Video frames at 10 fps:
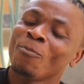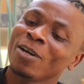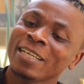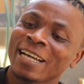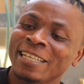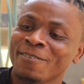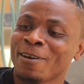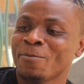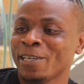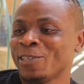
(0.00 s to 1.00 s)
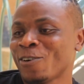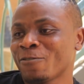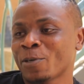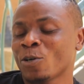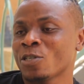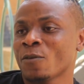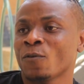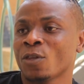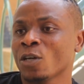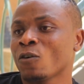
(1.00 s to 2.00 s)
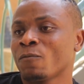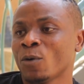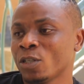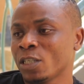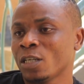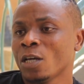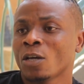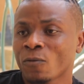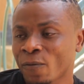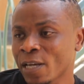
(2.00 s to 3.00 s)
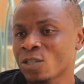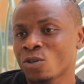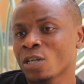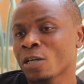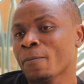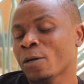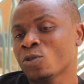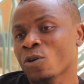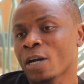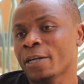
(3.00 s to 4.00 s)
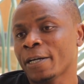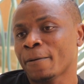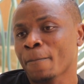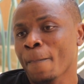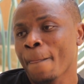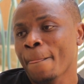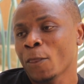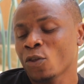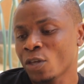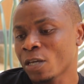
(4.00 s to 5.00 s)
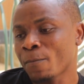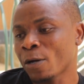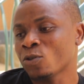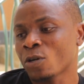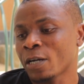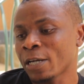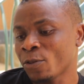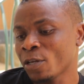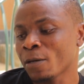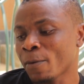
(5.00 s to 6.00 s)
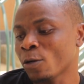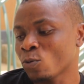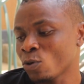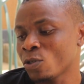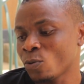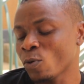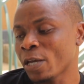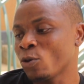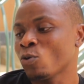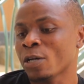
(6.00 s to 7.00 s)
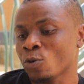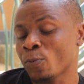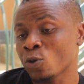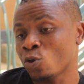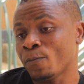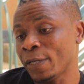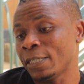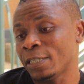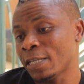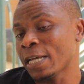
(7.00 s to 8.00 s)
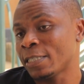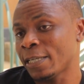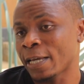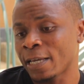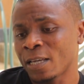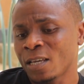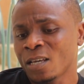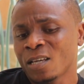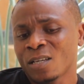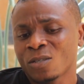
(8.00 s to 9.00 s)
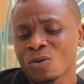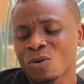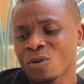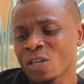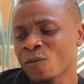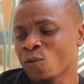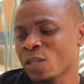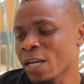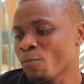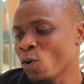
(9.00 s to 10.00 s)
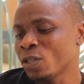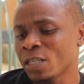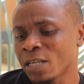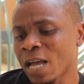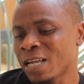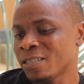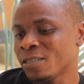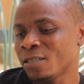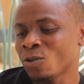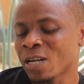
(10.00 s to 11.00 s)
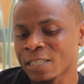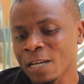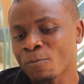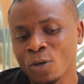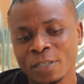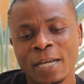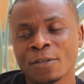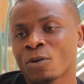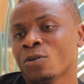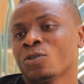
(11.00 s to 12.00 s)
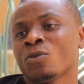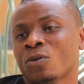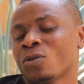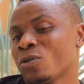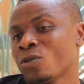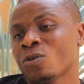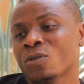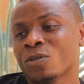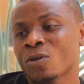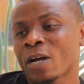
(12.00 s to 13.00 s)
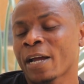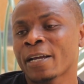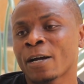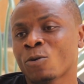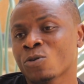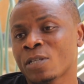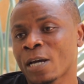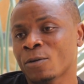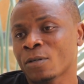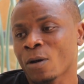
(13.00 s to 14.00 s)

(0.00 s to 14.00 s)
money can never be enough because if you think of money, first you think about your career you think about your career you think about what where you are supposed to be in the next year so if you take money and you can take money and your your your, your career goes down